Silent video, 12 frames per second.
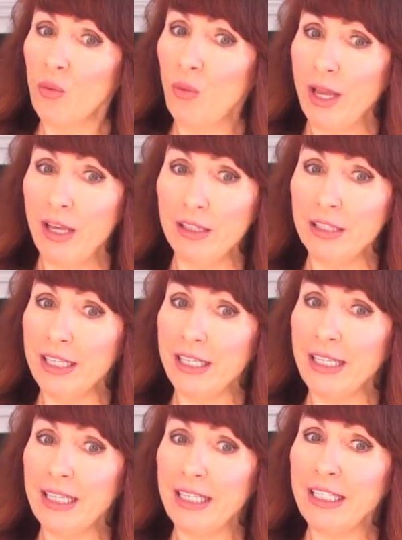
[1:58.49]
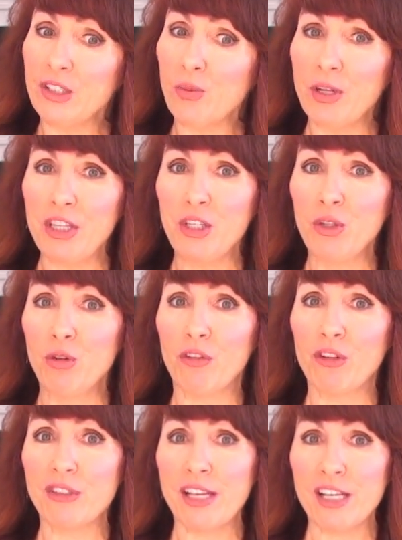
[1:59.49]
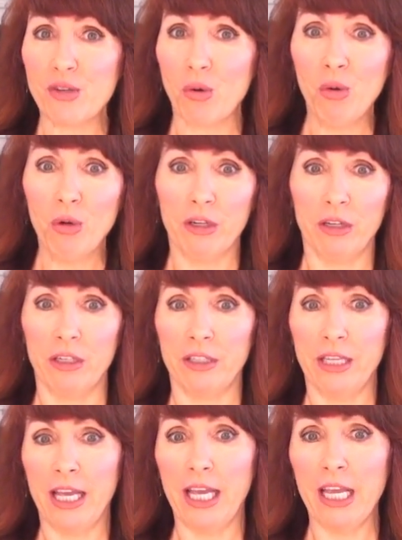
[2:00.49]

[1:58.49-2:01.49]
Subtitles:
Well, it's what the universe has ordered.